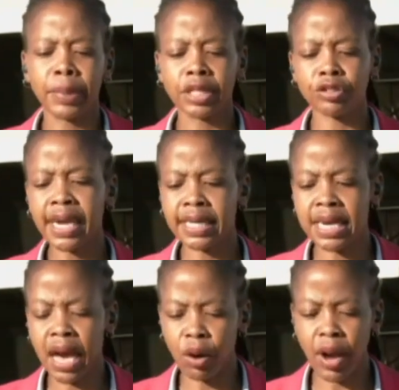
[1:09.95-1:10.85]
But right
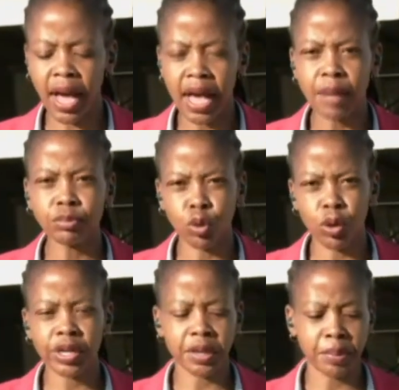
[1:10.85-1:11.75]
now, I am
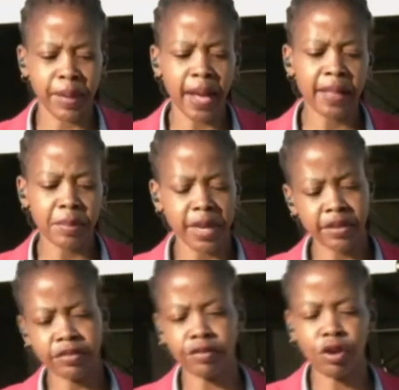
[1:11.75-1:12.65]
joined by the
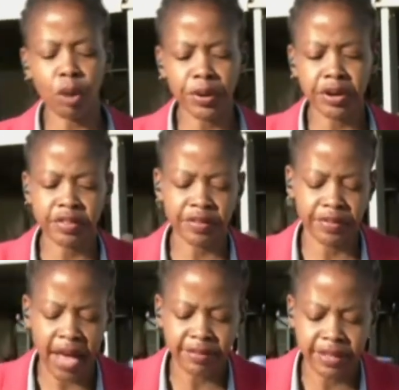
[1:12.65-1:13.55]
Minister of
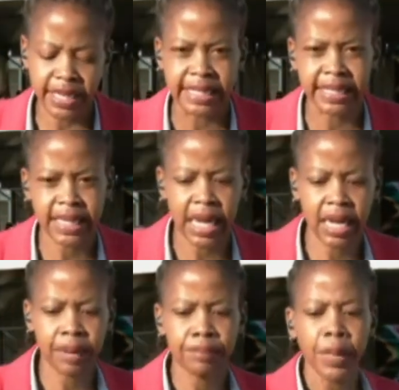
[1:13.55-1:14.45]
Cooperative Governance,
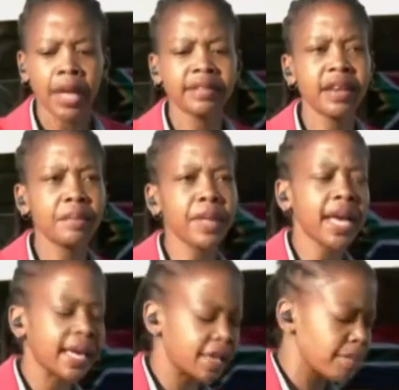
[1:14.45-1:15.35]

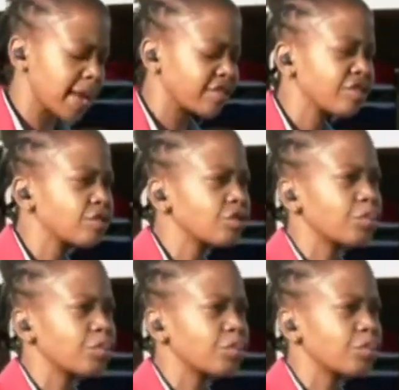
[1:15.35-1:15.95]
Thembi Nkadimeng, just to